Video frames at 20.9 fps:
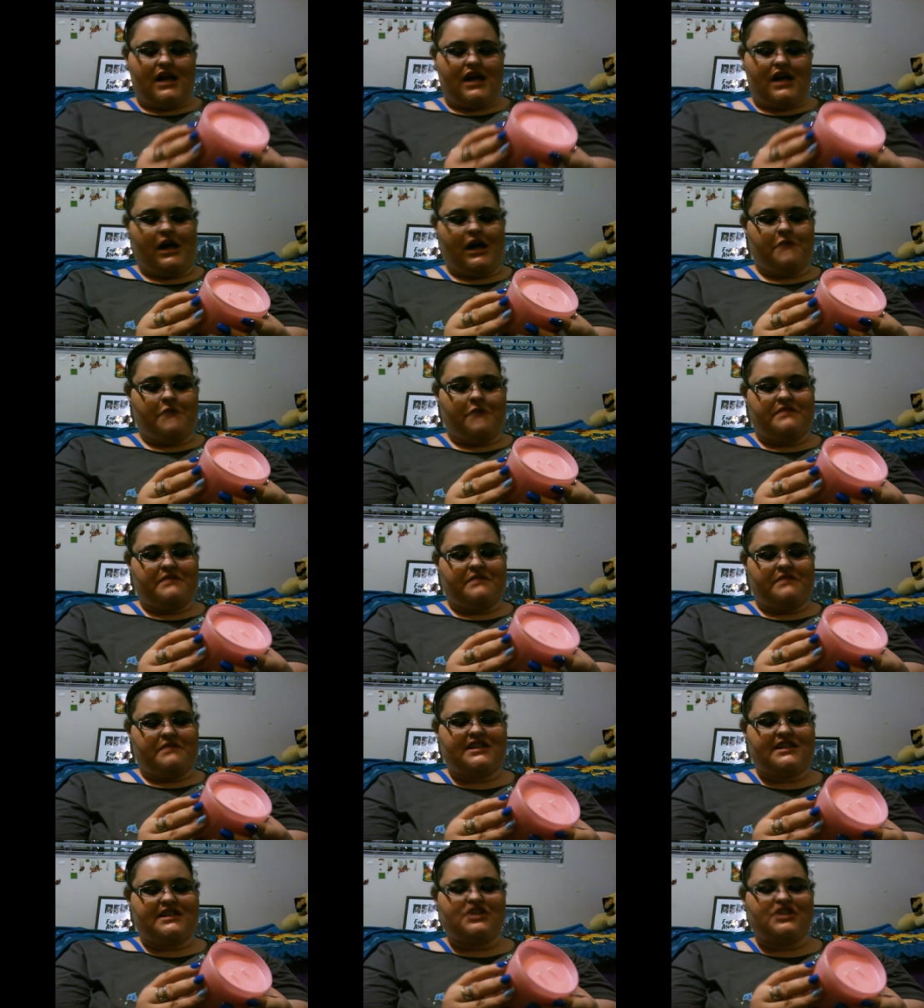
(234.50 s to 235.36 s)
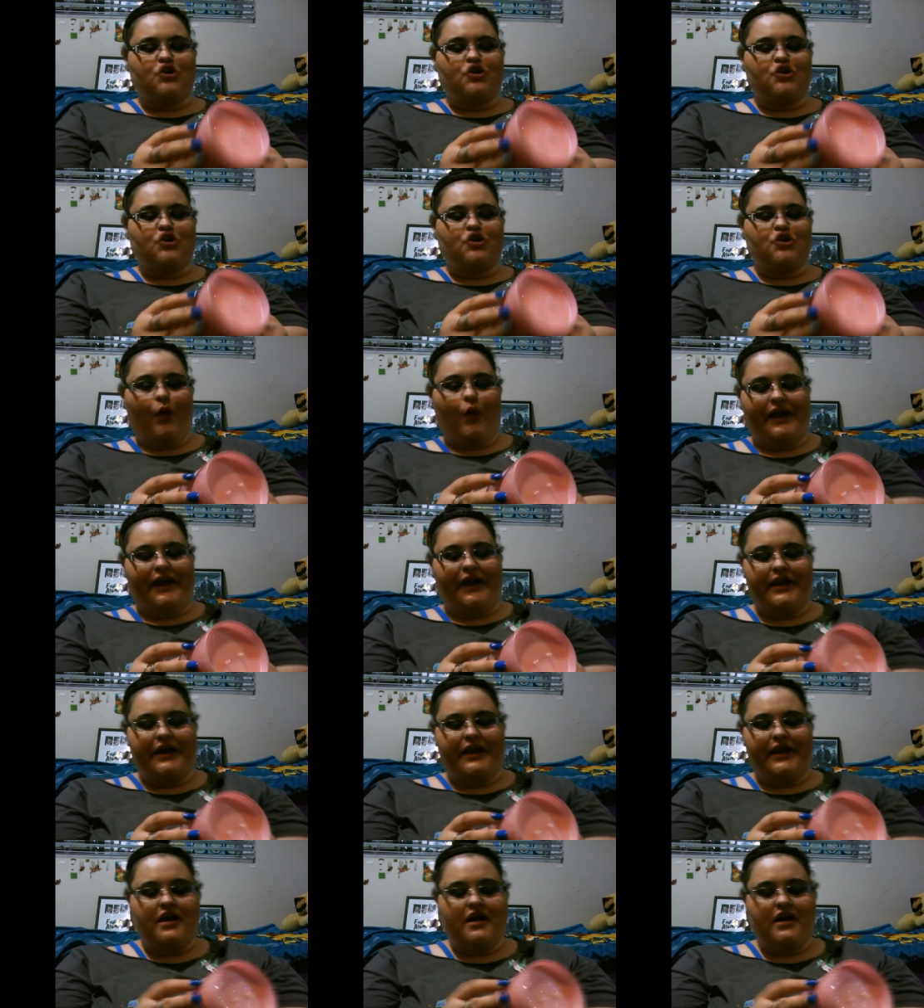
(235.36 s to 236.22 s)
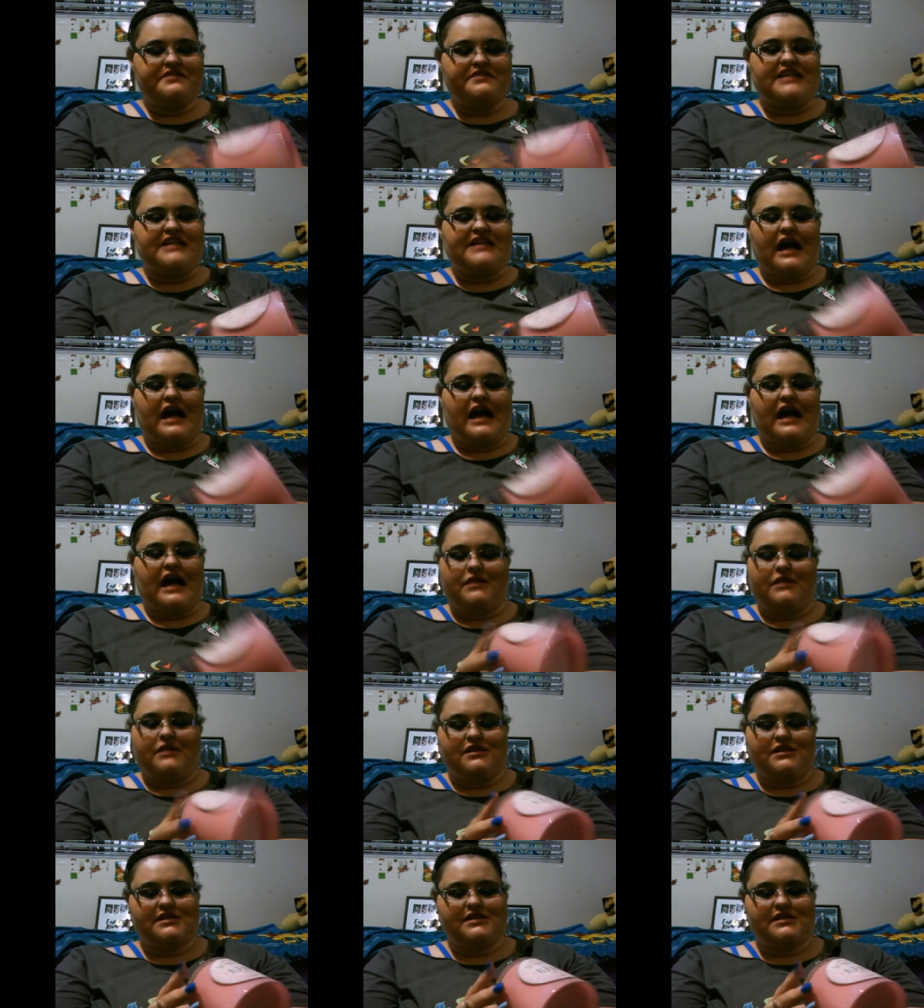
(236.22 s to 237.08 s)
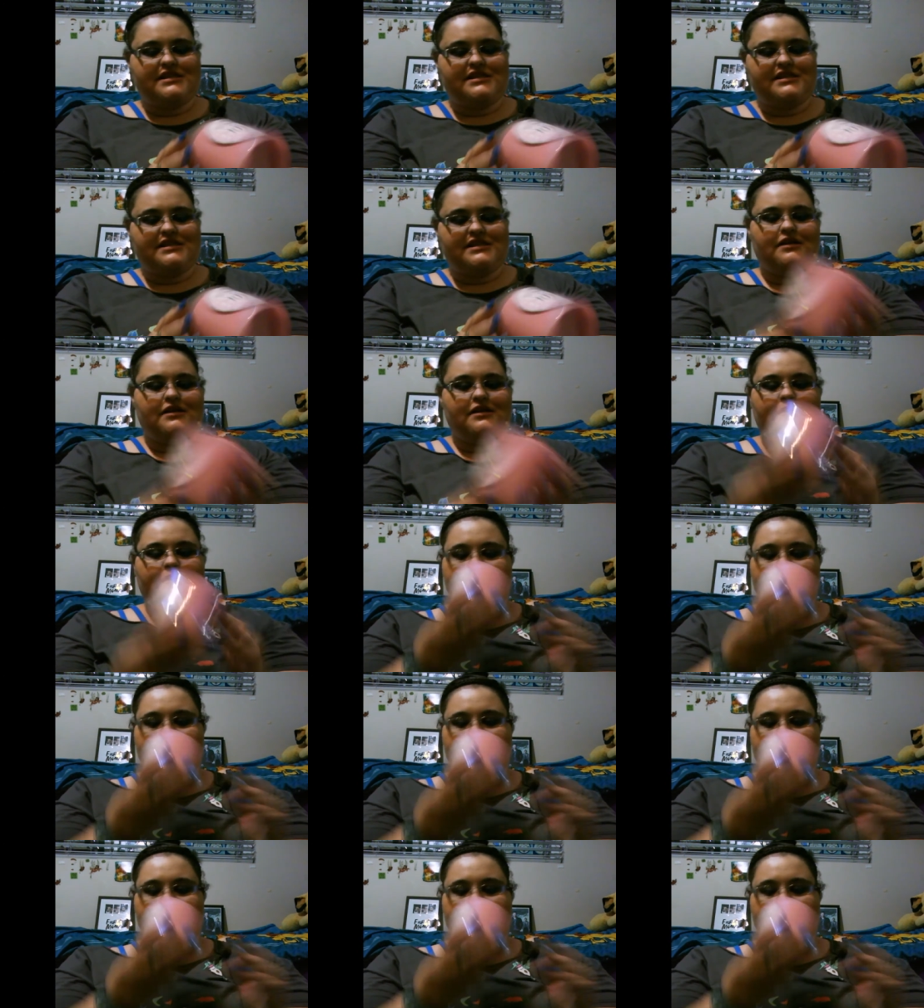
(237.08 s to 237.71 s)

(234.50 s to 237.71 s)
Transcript: Um, this is Queen of Diamonds.